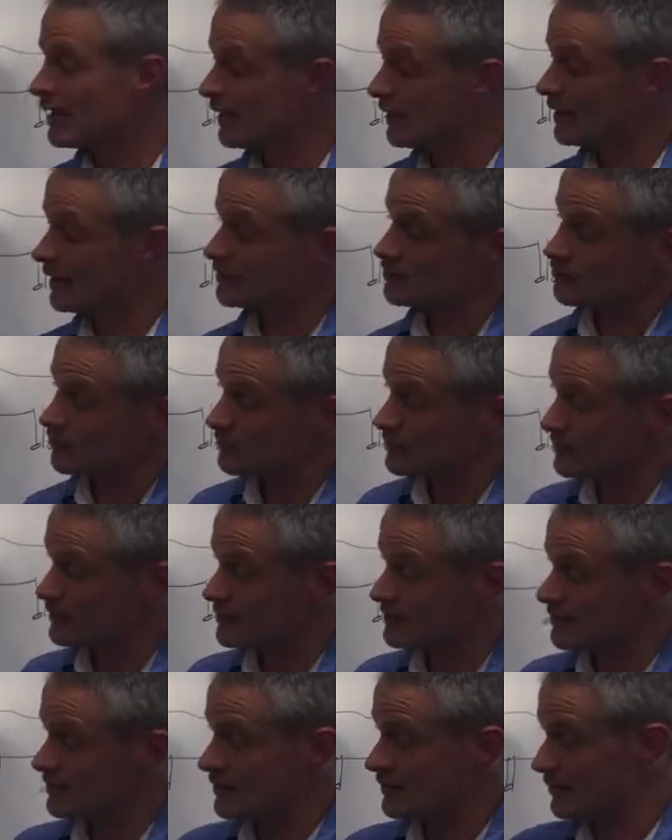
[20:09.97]
And that's not
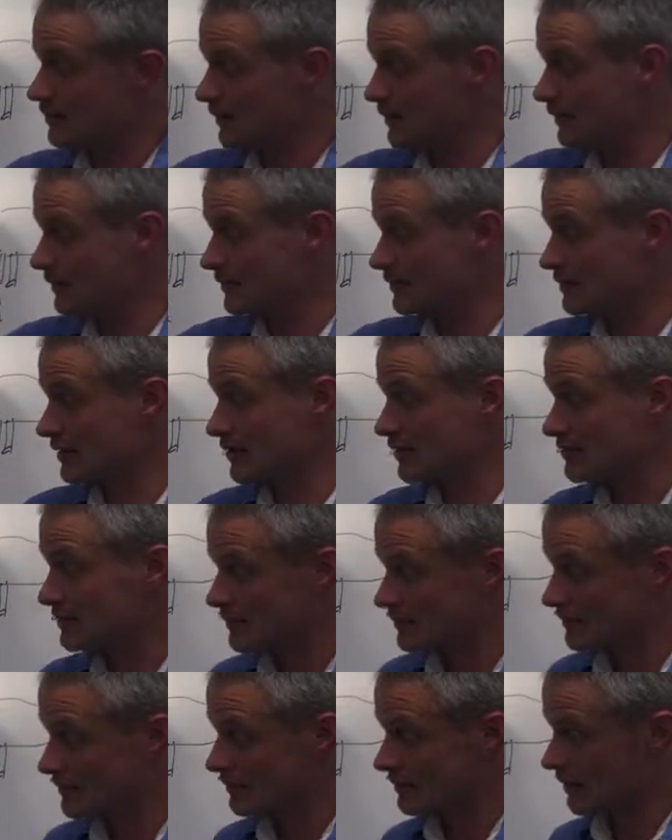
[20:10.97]
necessarily
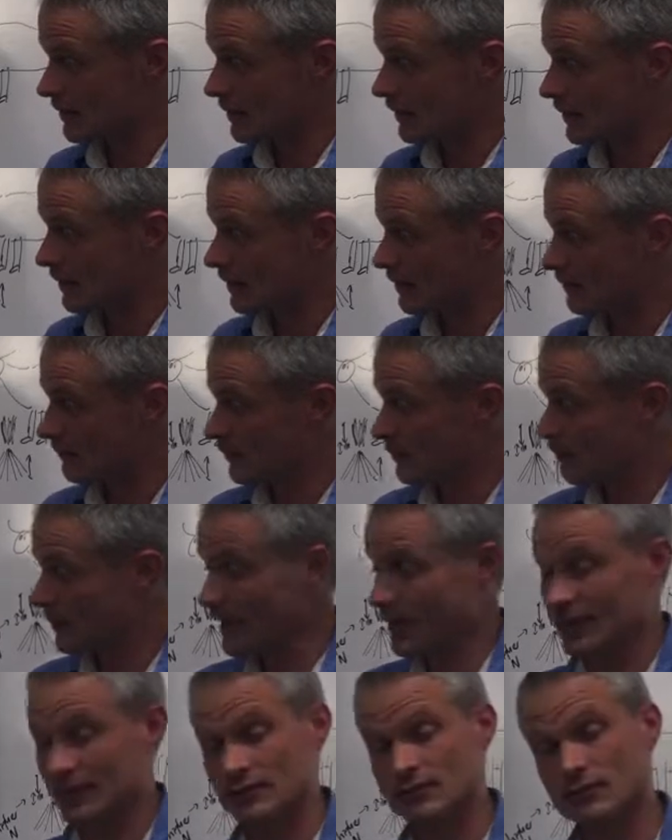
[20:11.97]
just the
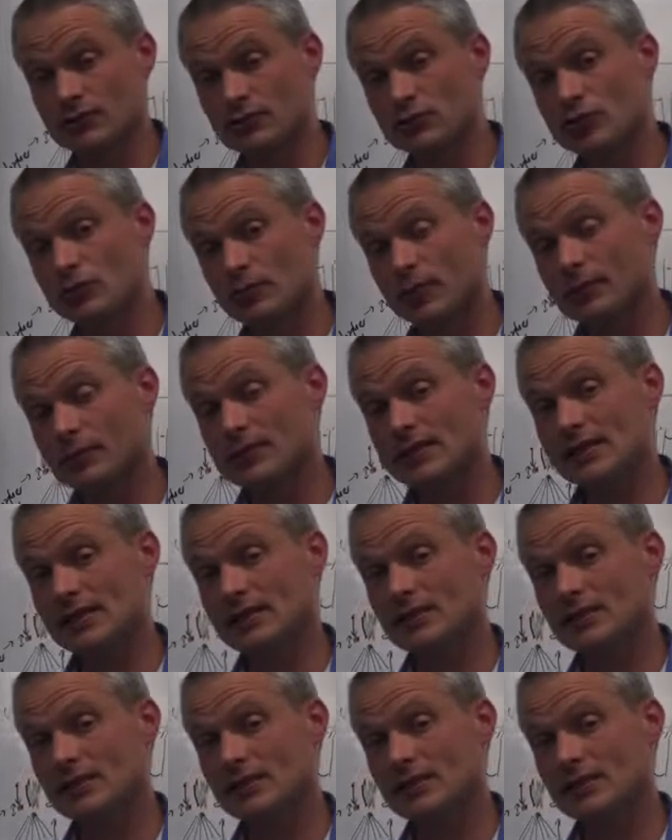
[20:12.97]
paddocks on your property,